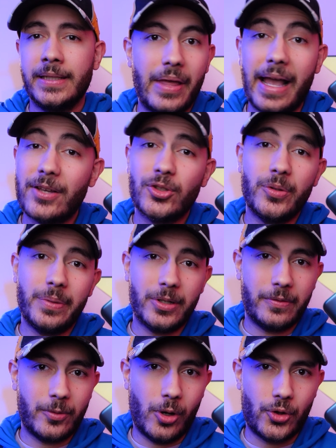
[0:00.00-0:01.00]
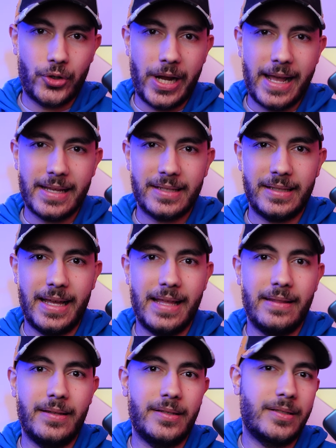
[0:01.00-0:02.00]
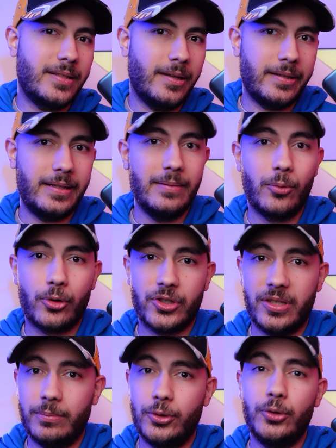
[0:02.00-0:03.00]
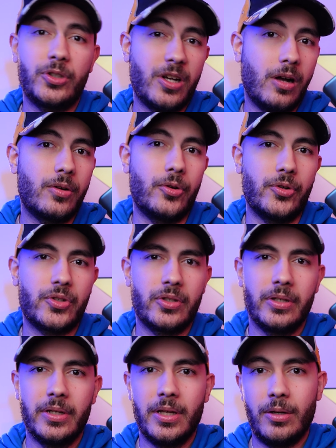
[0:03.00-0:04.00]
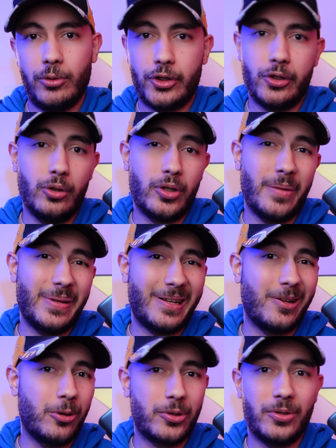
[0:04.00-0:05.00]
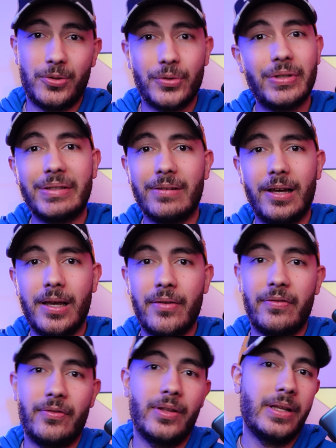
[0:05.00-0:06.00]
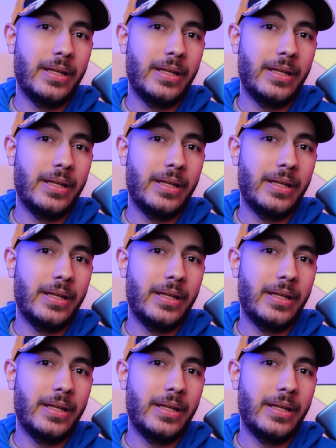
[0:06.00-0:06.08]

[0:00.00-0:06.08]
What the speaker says: The extra bit of contrast and the slightly more subdued colors, which look a bit closer to real life,